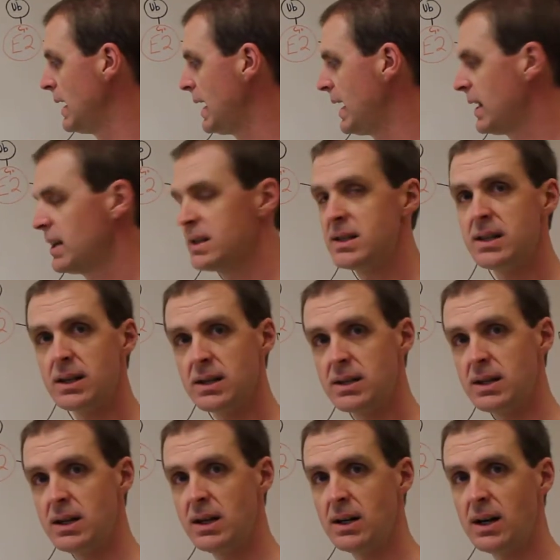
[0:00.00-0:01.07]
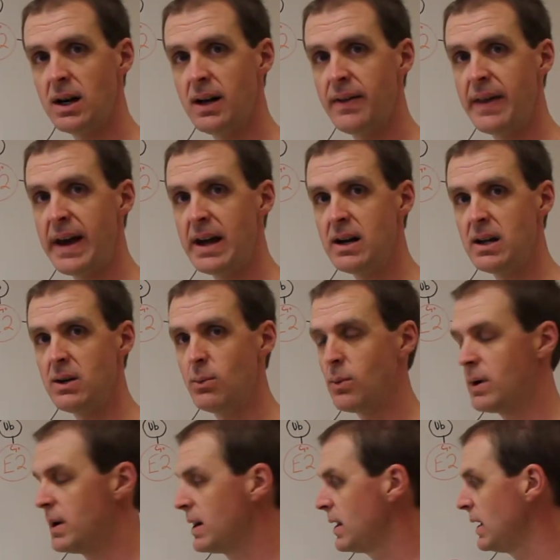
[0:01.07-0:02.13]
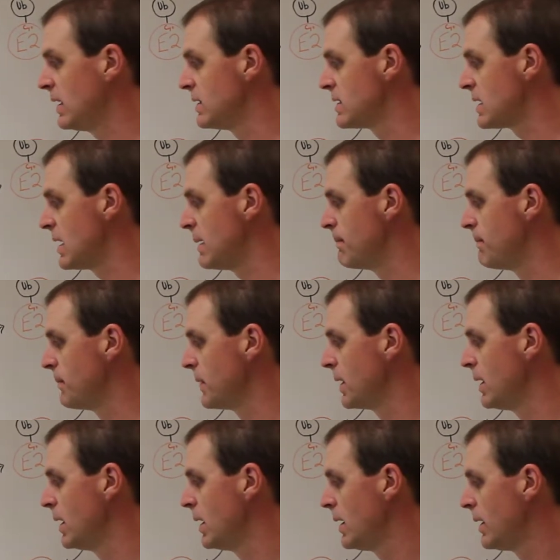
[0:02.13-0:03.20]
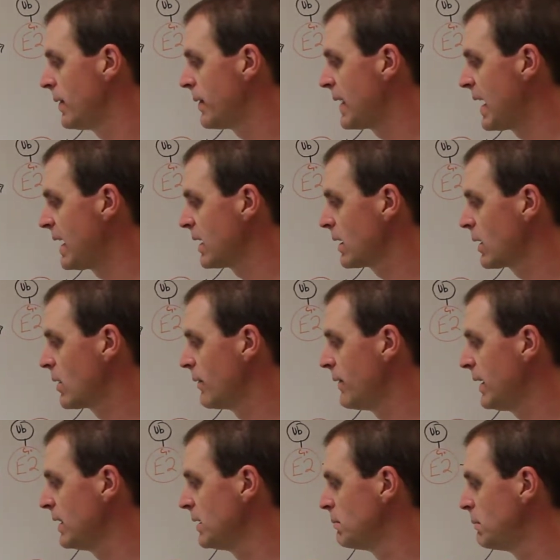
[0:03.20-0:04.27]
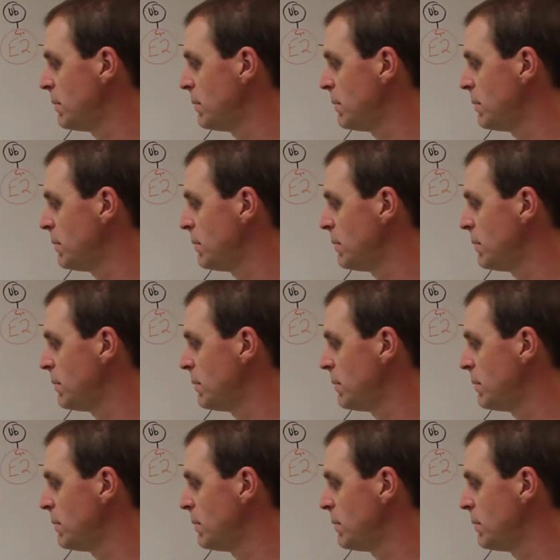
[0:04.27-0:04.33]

and a cysteine on that E1 enzyme. That covalent